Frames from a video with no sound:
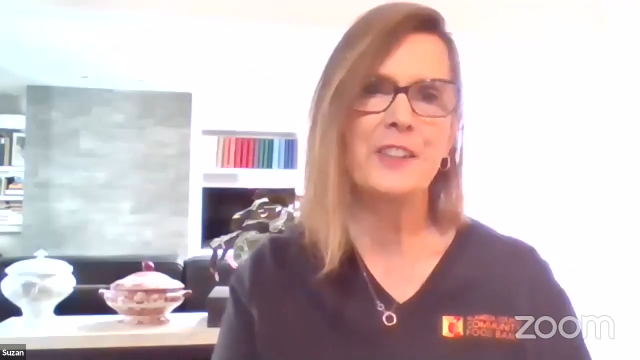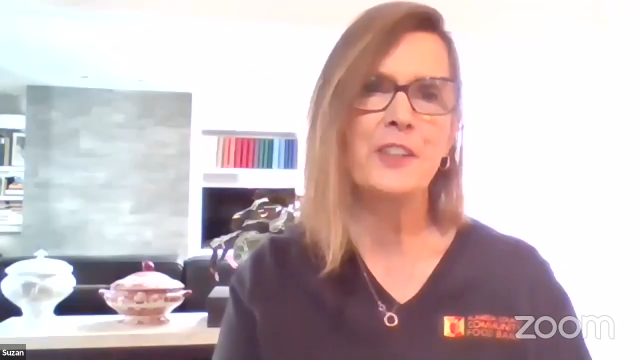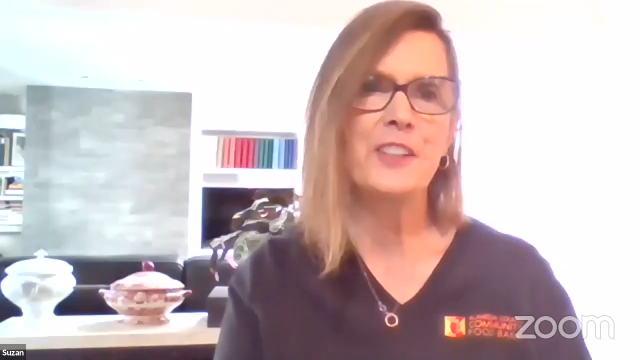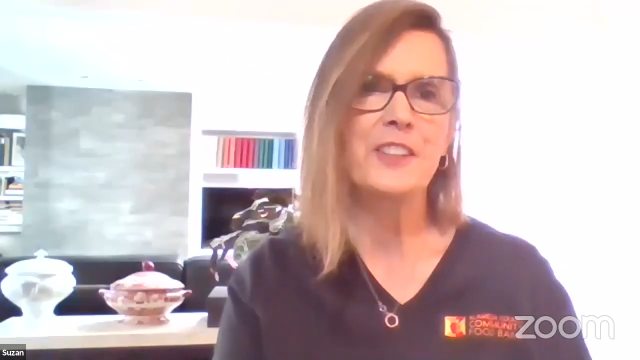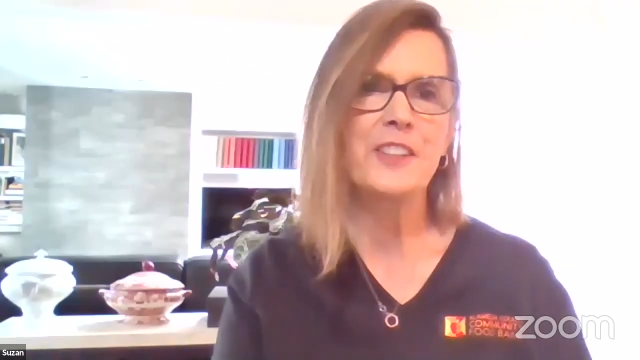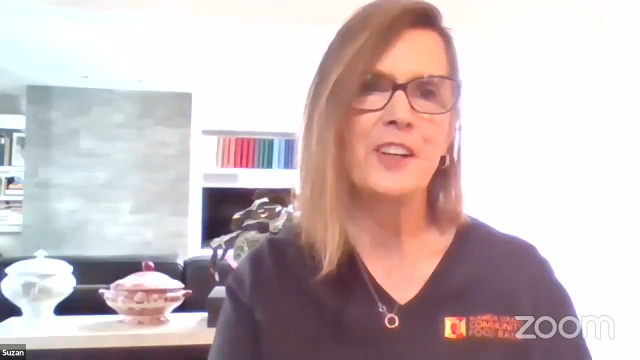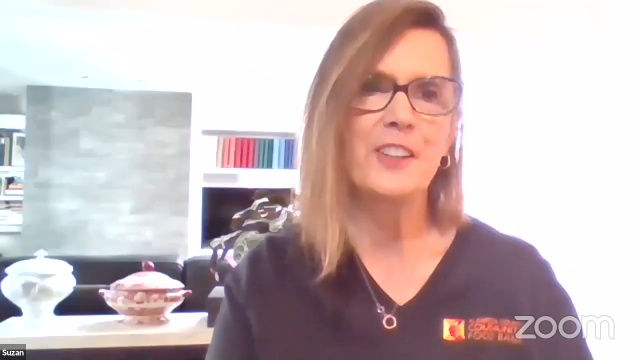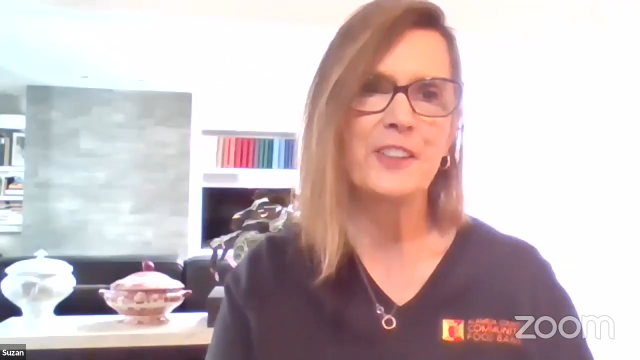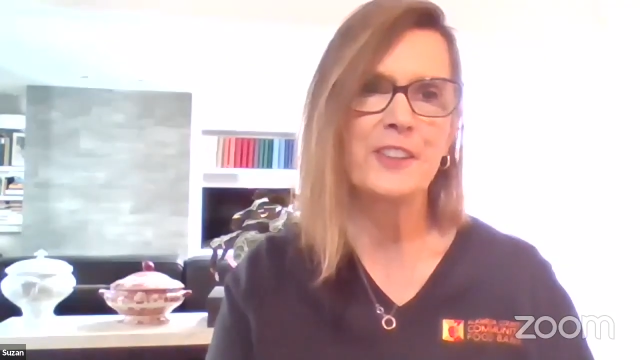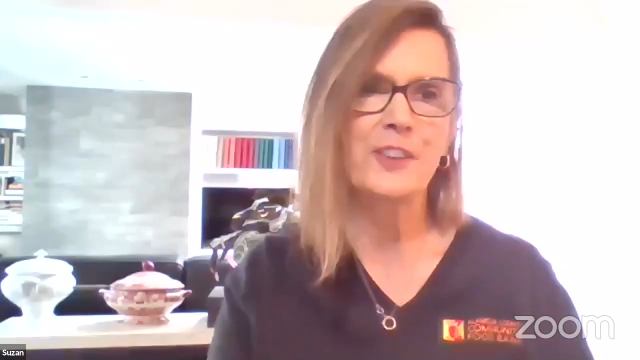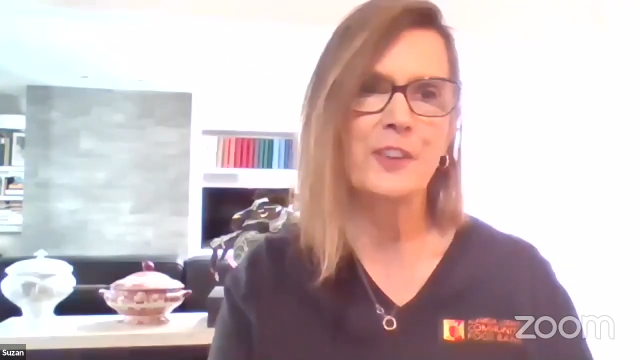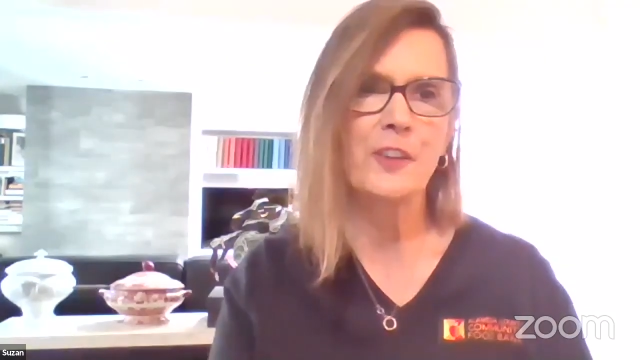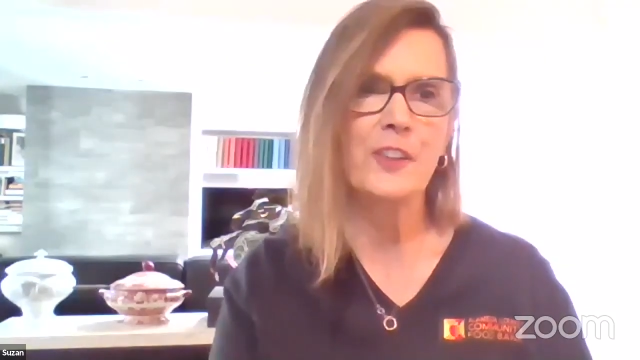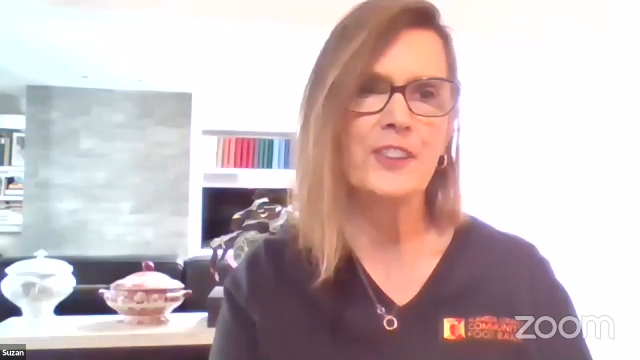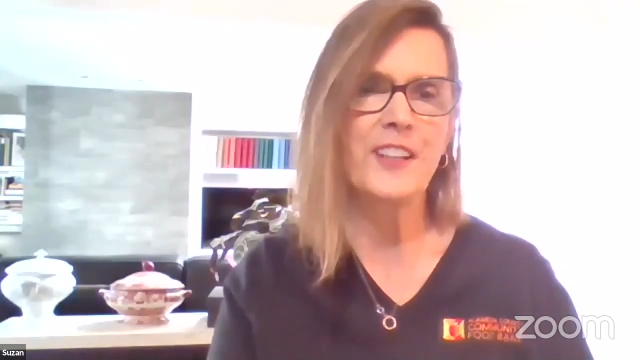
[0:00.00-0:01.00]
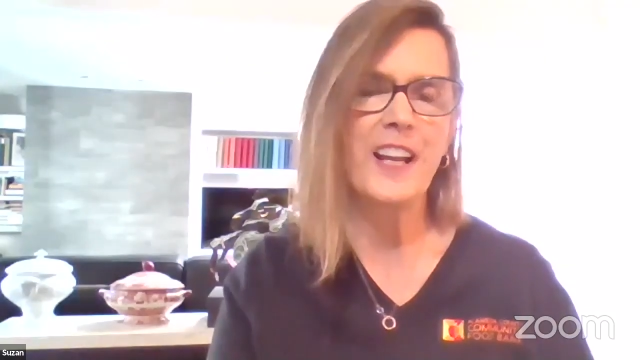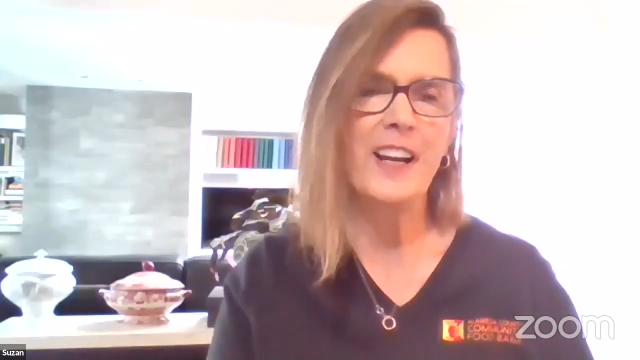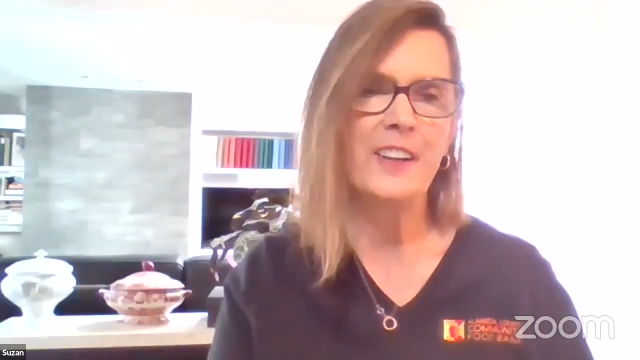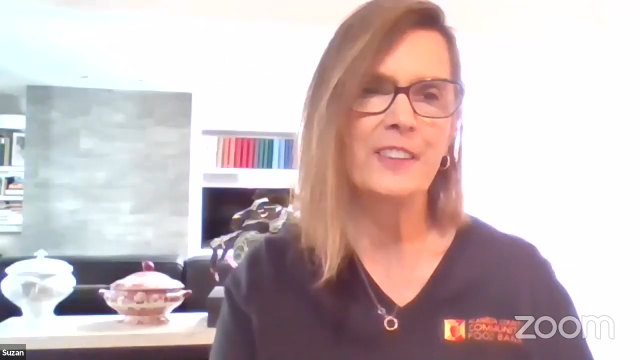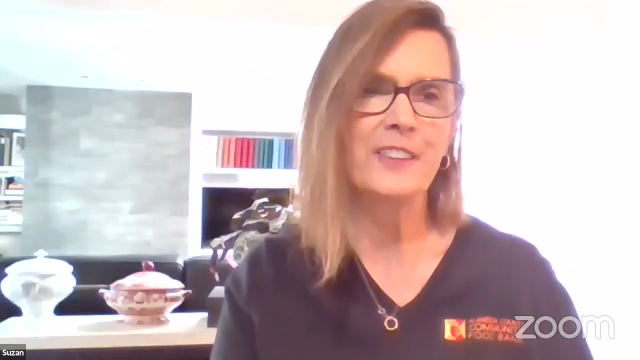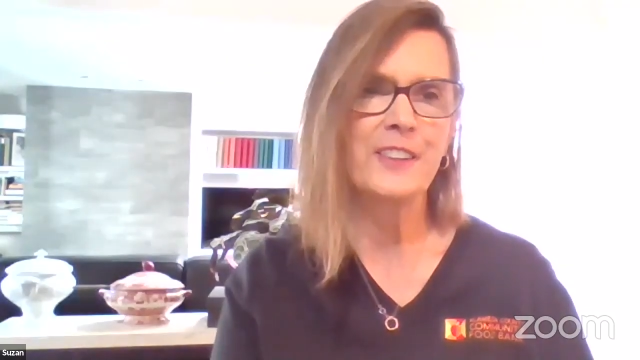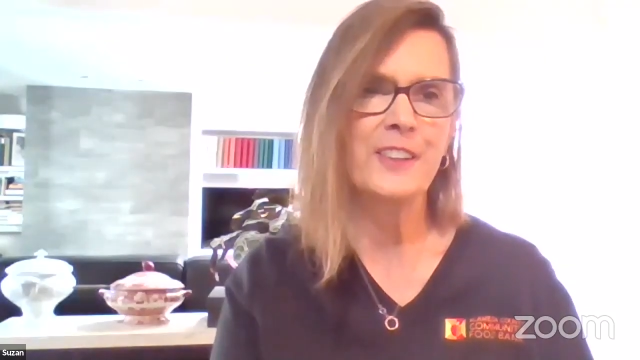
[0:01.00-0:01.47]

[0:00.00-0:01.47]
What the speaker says: you can tell it's Girl Scout